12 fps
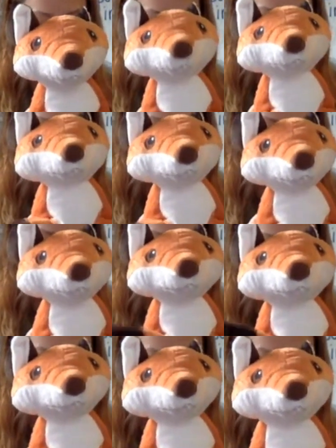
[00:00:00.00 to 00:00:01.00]
the
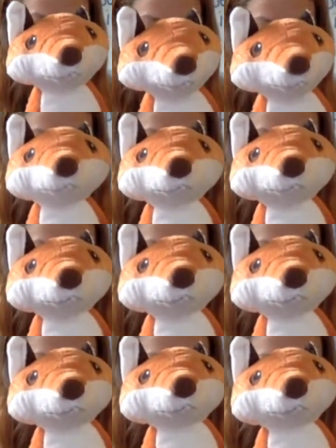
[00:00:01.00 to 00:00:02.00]
mouse ran down.
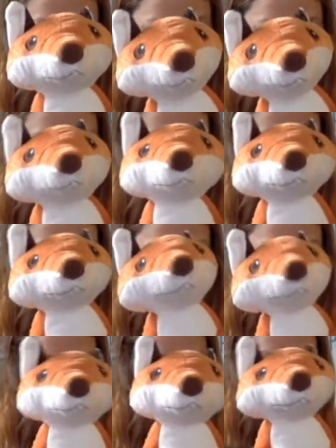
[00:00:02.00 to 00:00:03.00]
Hickory
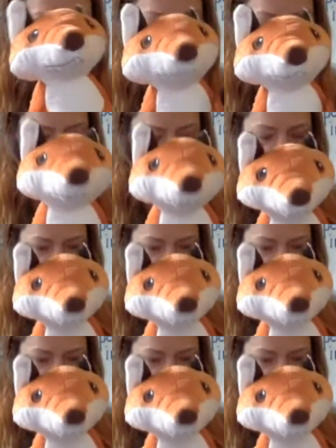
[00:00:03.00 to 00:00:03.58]
Dickory